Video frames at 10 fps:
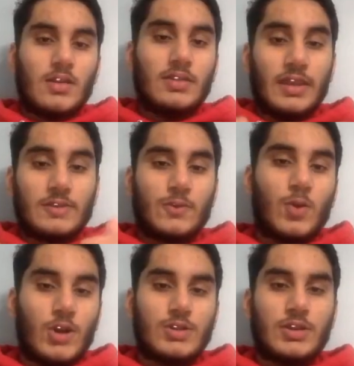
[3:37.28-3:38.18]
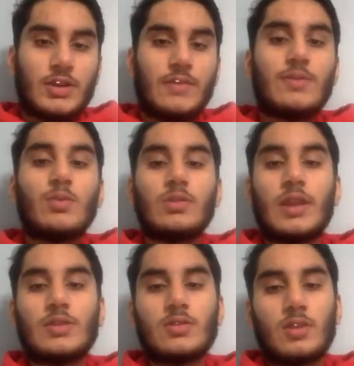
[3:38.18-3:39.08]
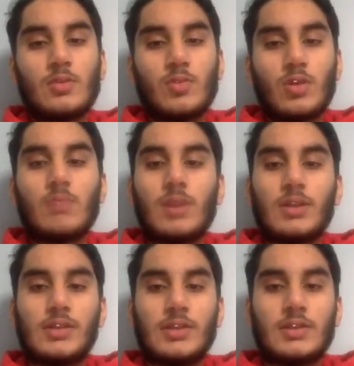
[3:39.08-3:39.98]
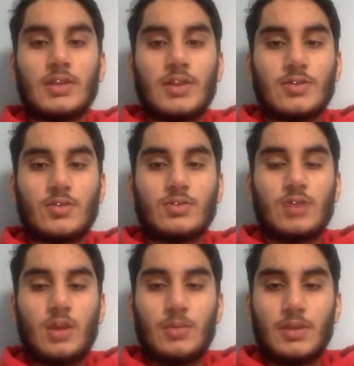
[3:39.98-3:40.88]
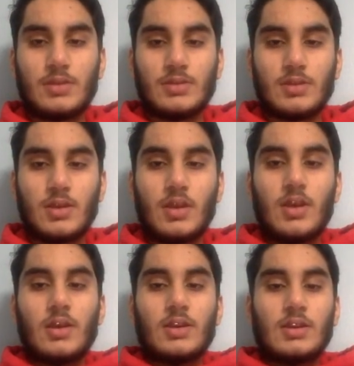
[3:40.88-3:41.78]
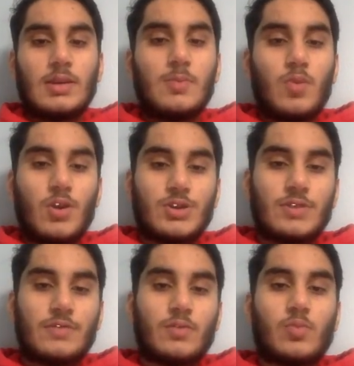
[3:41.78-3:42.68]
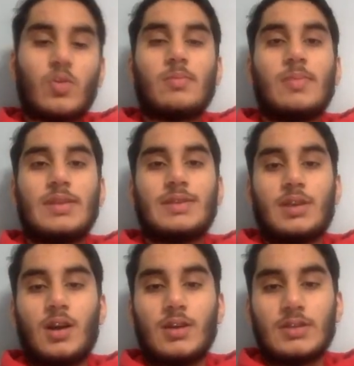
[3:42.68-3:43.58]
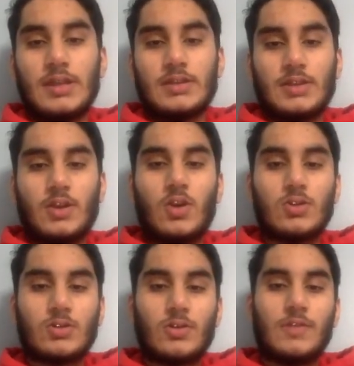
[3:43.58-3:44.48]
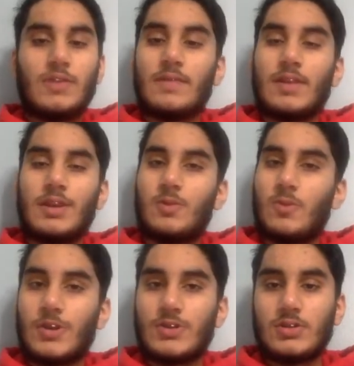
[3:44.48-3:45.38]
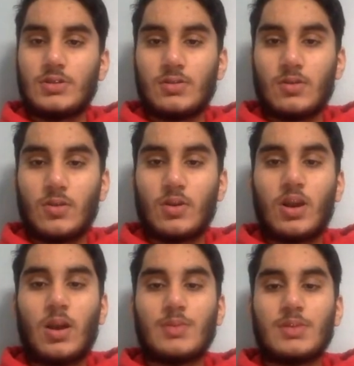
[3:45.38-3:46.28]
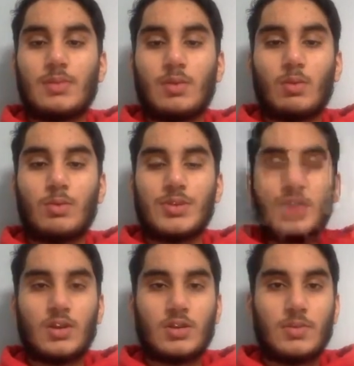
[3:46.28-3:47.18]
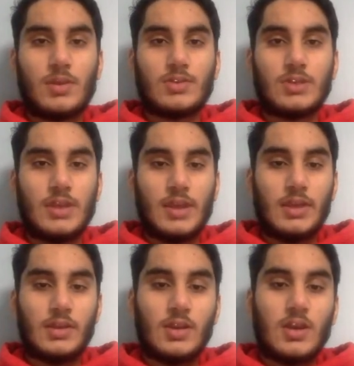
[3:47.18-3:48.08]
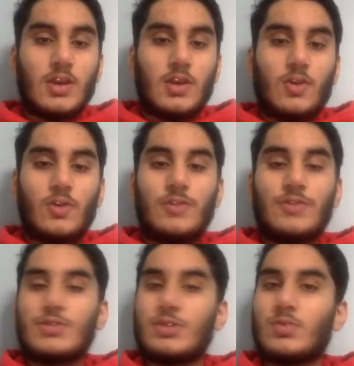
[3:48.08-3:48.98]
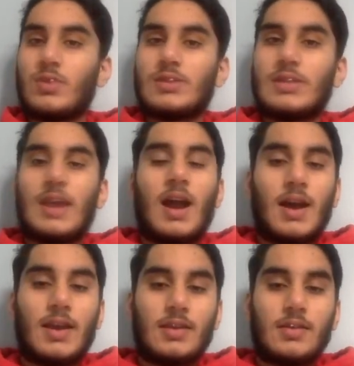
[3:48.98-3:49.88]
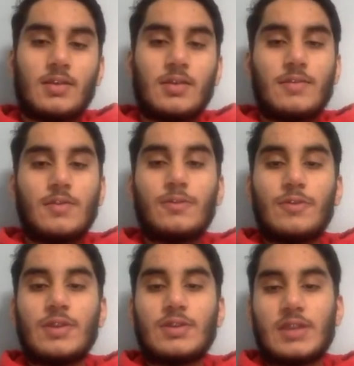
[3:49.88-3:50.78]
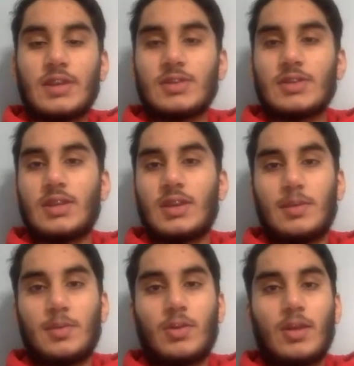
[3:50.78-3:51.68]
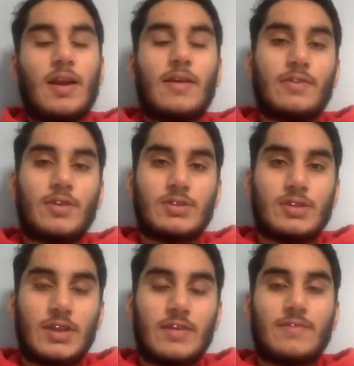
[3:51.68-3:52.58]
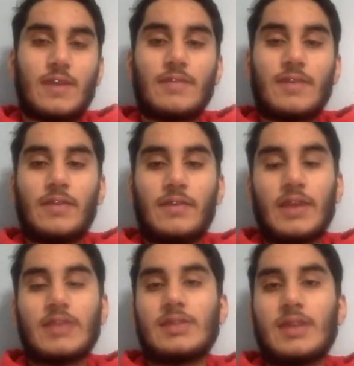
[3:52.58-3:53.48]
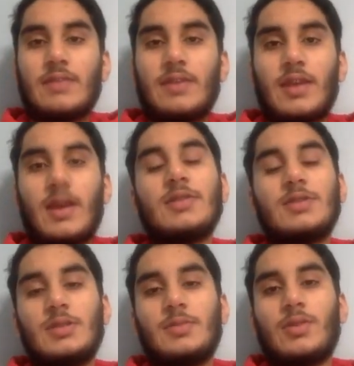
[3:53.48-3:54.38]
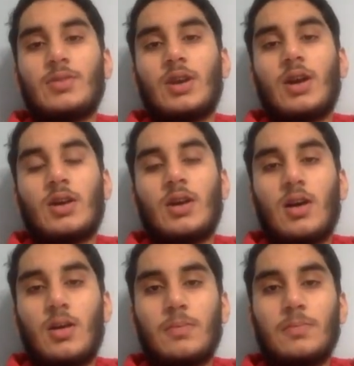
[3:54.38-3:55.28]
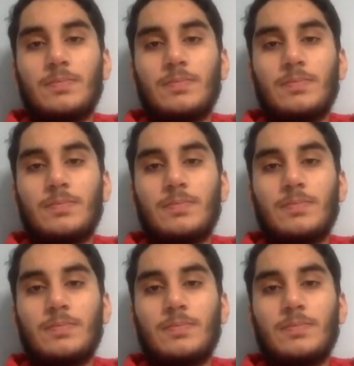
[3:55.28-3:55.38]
Thanks for watching. If you would like to learn more about these electrical topics, Keep watching for more amazing content. Also, if you have any questions or comments about what we talked about today, or if you just want to say hi, feel free to send us an email at frc5587 at gmail.com.